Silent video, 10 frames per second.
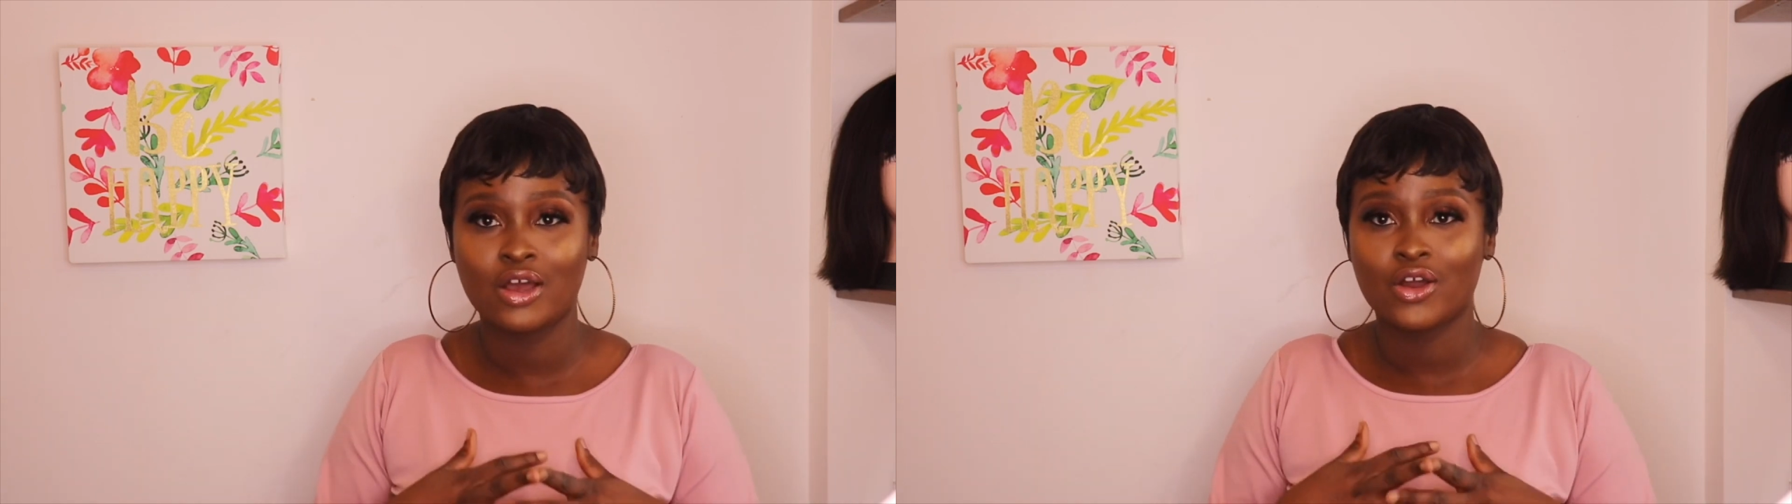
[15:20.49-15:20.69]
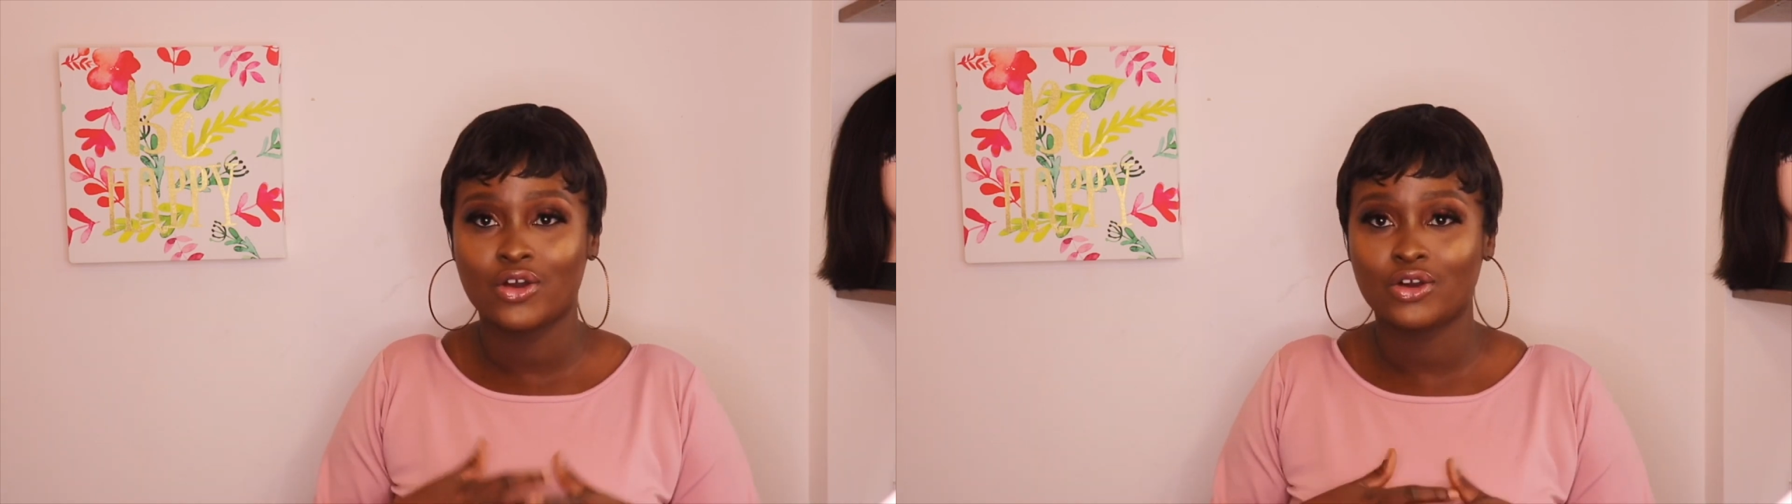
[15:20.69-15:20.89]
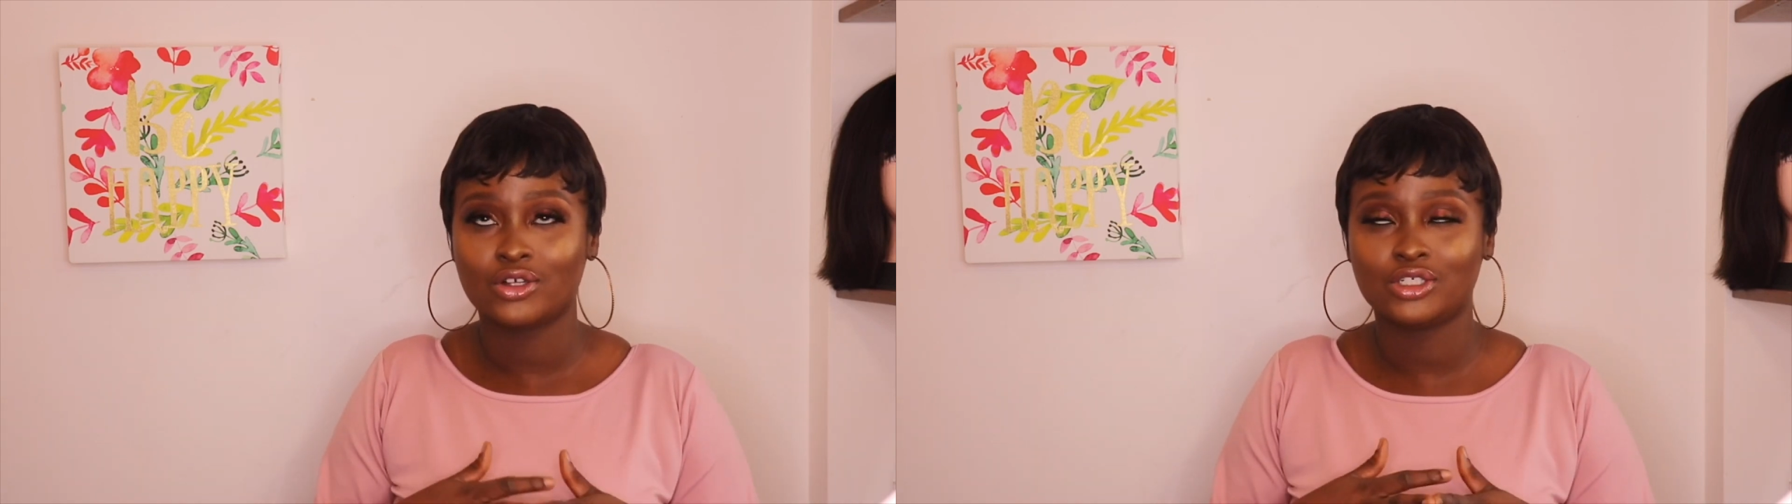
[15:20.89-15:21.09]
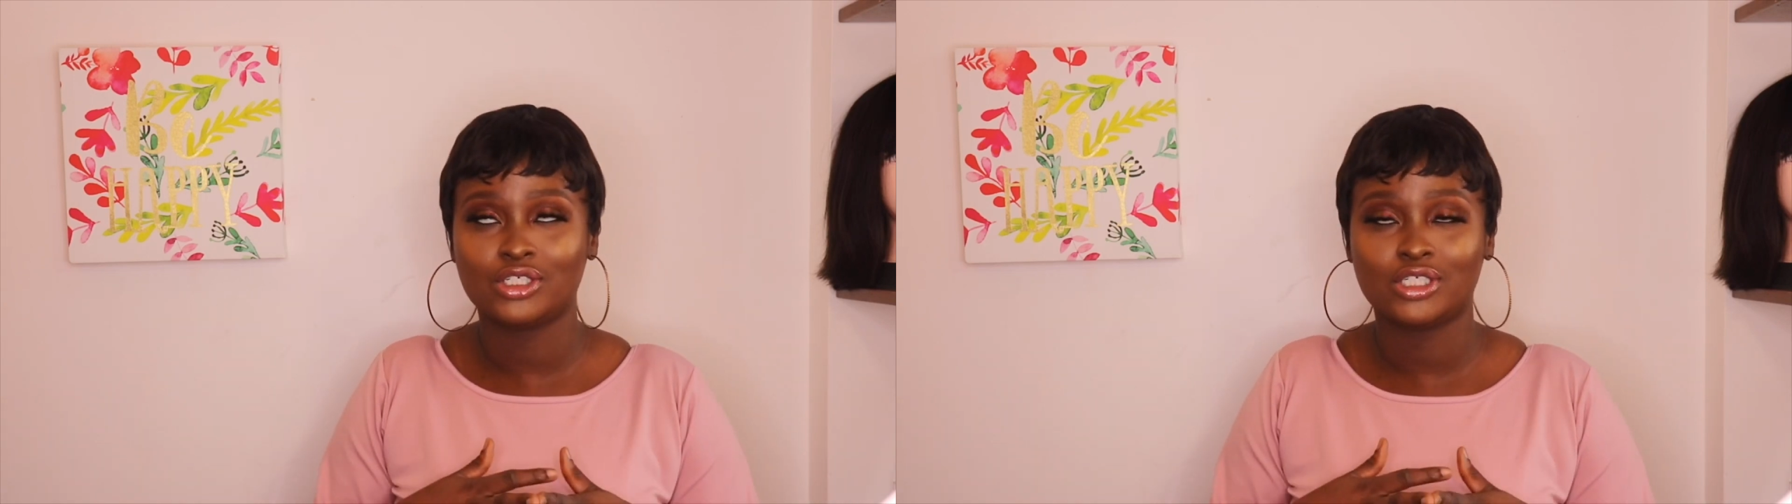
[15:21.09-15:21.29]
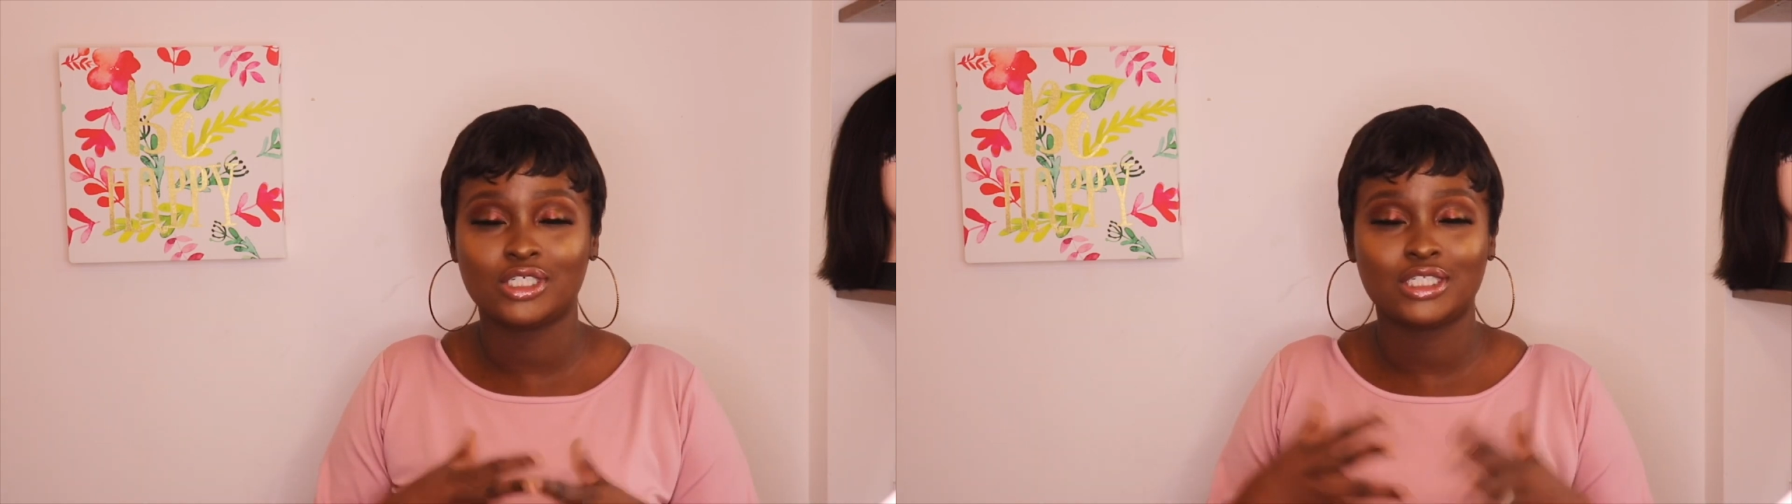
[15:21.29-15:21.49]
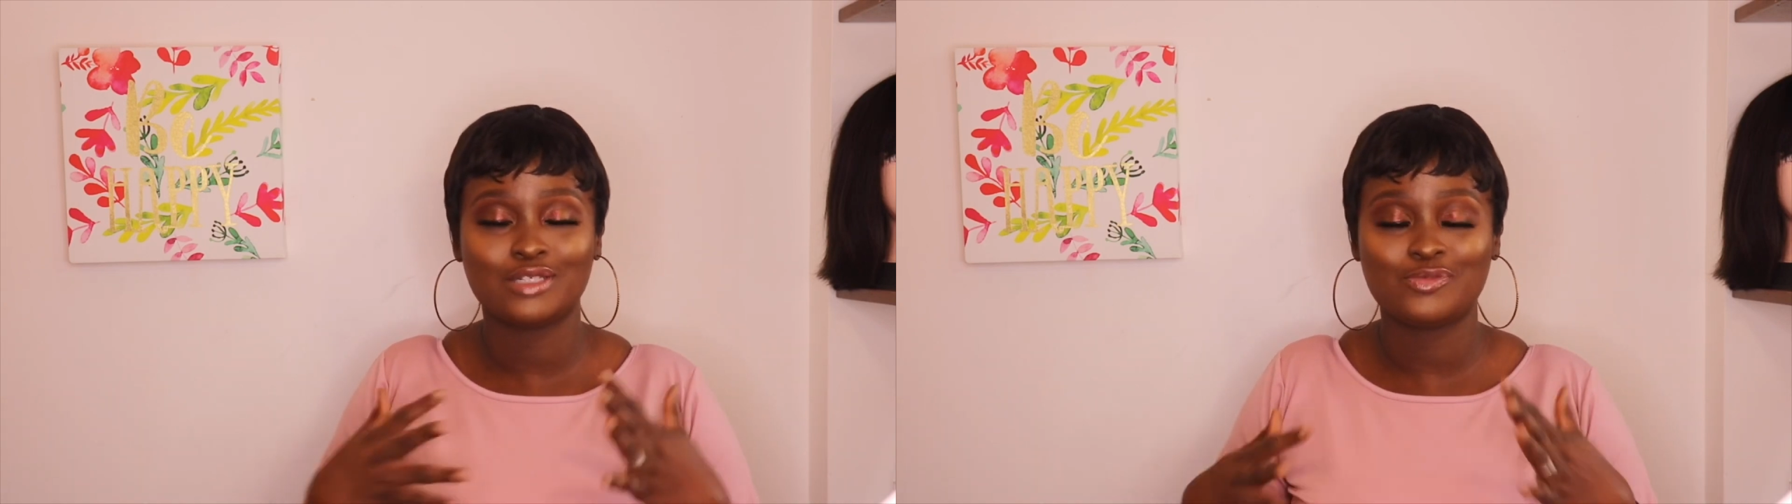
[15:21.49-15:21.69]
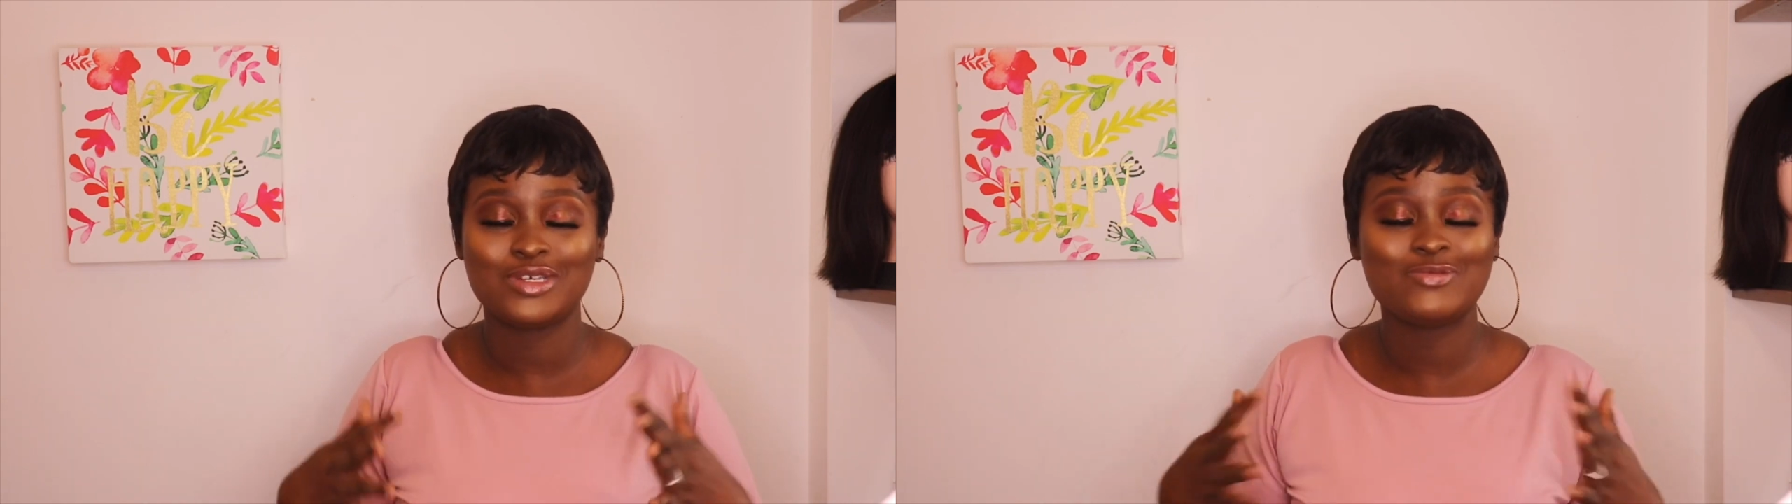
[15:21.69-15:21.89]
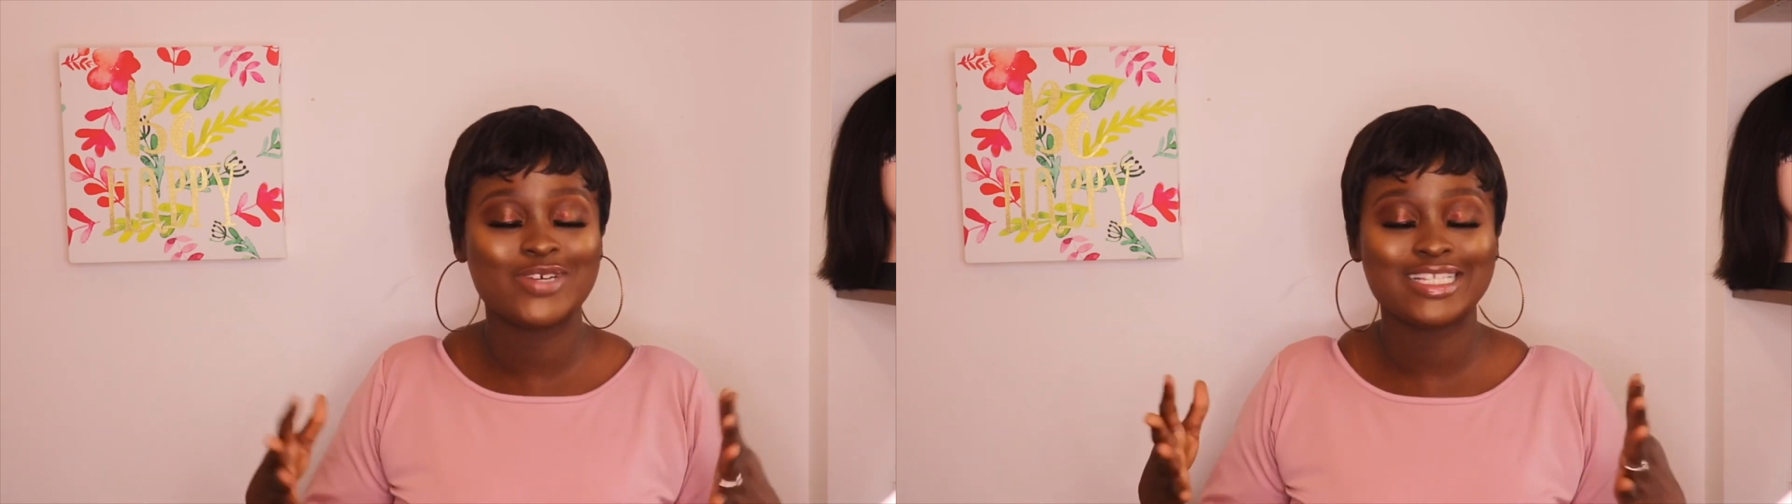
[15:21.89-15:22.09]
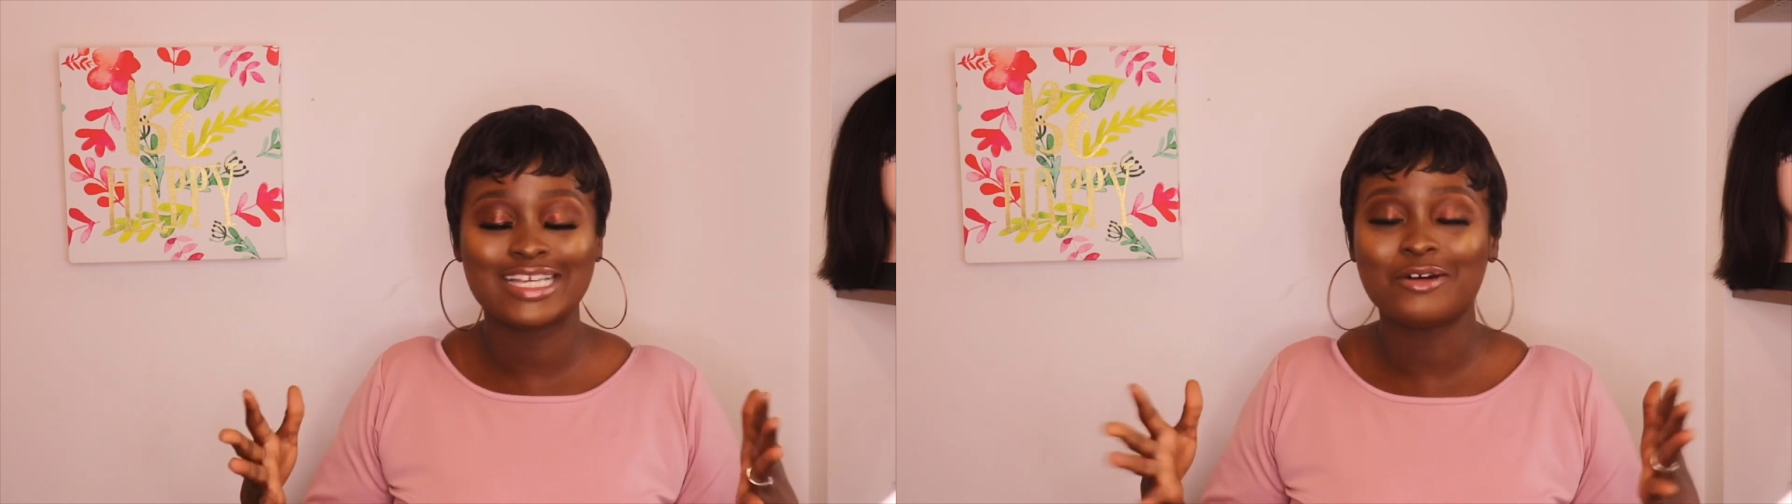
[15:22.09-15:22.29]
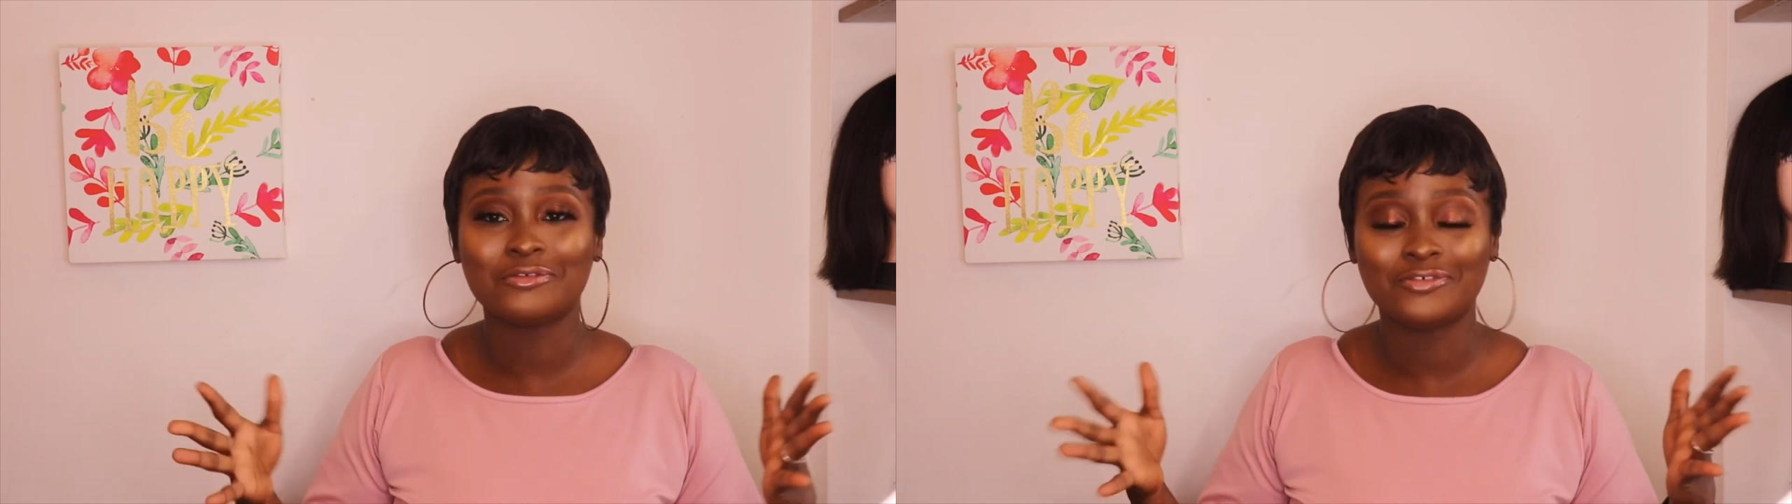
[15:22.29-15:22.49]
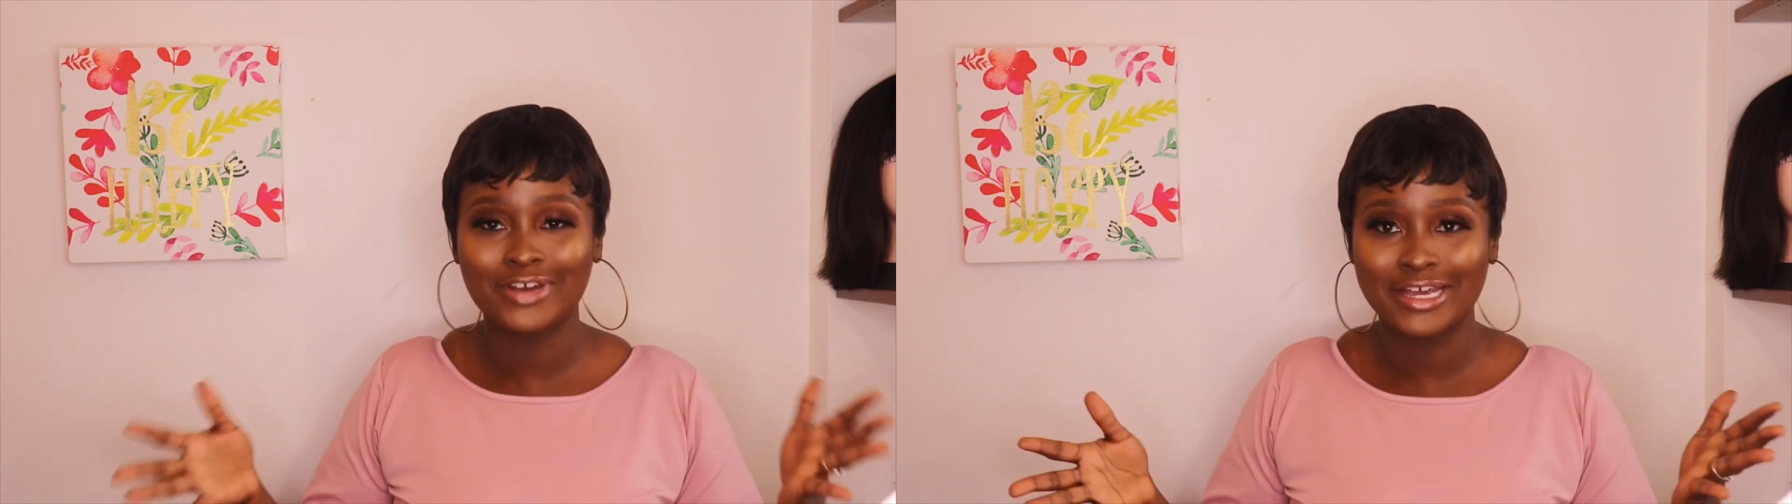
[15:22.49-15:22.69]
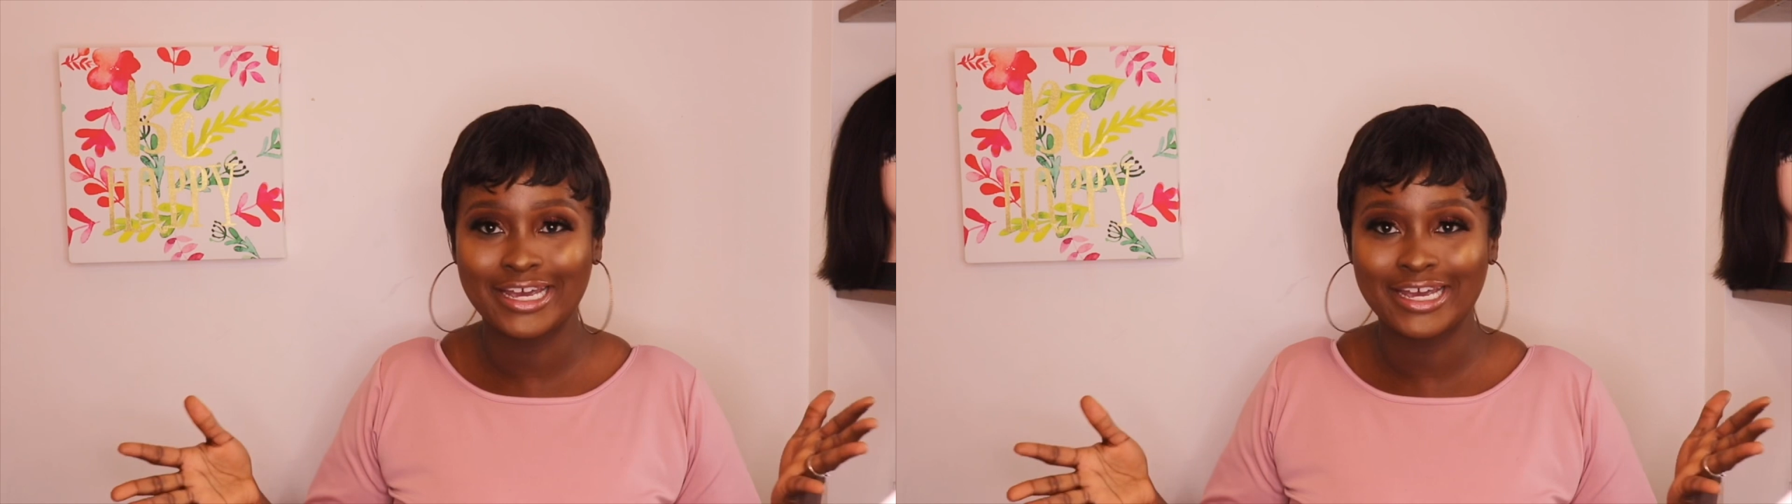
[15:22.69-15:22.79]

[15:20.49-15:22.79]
Gosh, the pigments are on fire.